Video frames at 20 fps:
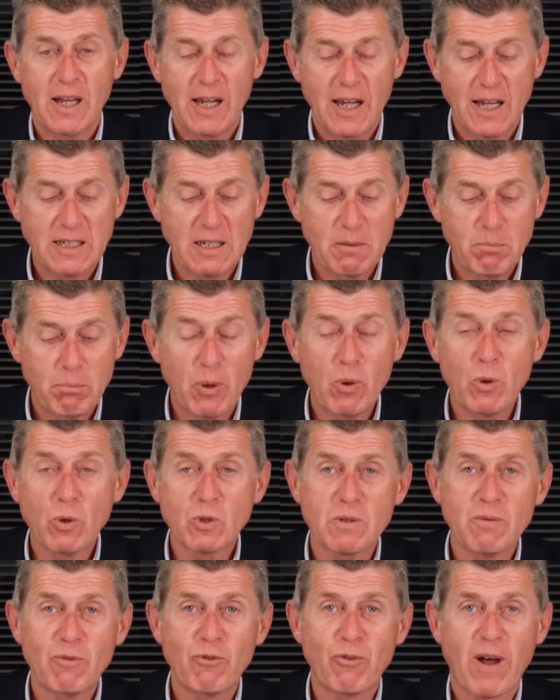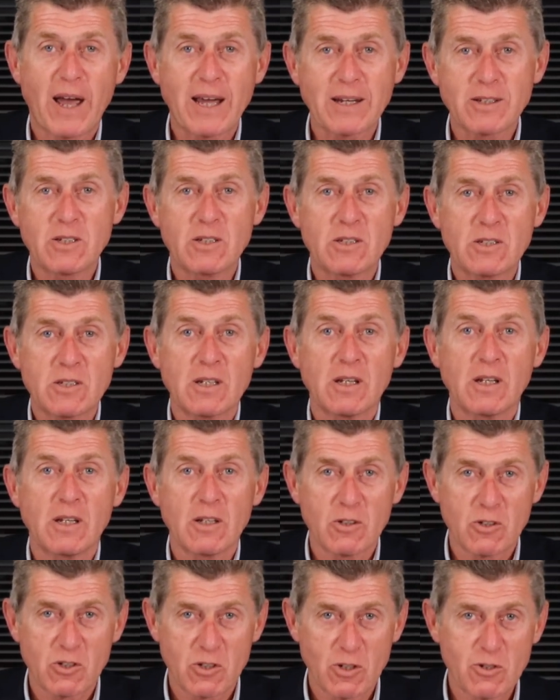And important factors
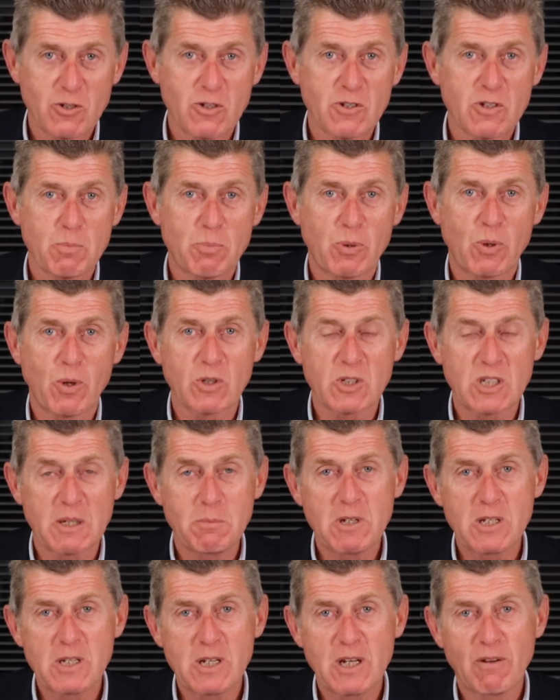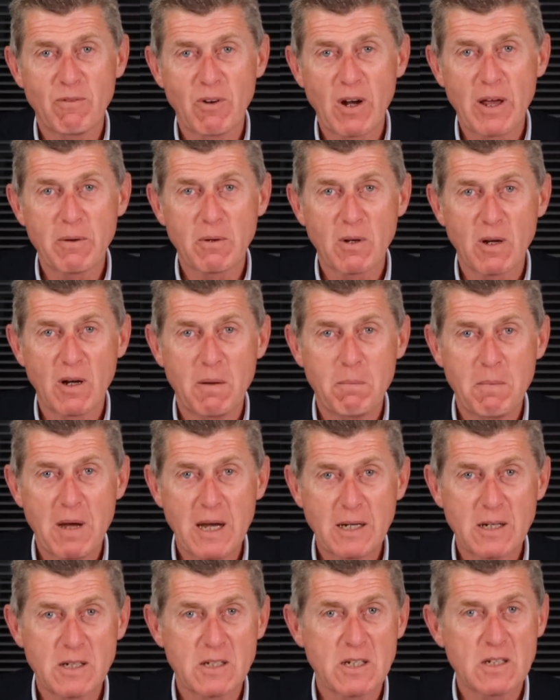such as the proximity of local
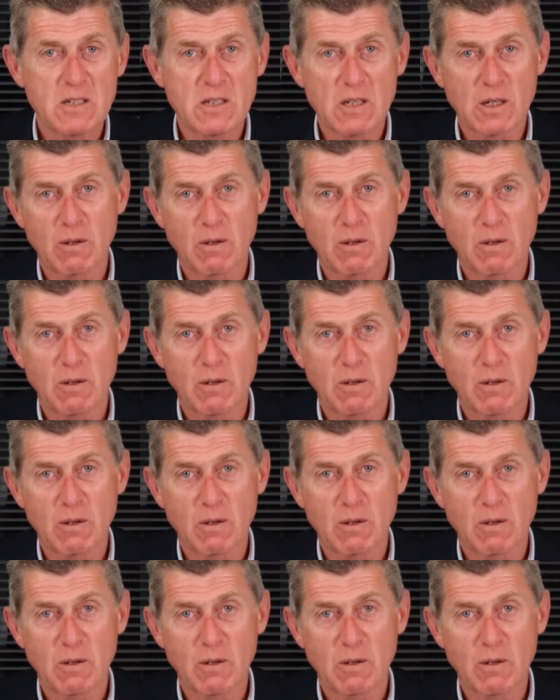amenities, the